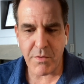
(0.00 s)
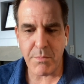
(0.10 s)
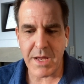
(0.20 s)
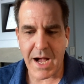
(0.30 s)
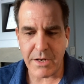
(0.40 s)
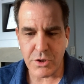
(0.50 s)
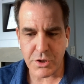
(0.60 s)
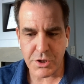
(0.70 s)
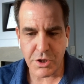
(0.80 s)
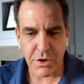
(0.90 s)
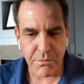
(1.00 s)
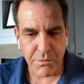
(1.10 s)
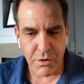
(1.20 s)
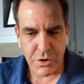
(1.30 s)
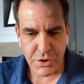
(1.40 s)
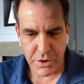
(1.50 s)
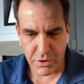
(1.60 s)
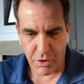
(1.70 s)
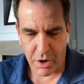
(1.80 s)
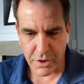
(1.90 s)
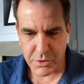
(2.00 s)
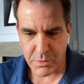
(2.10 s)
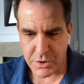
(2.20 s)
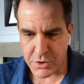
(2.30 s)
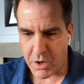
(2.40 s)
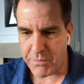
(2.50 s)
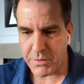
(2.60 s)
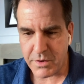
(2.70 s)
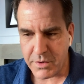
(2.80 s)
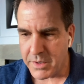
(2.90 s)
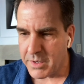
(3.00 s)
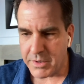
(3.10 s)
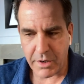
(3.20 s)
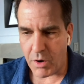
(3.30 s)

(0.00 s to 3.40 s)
and beyond just the conversion cost, which is often like,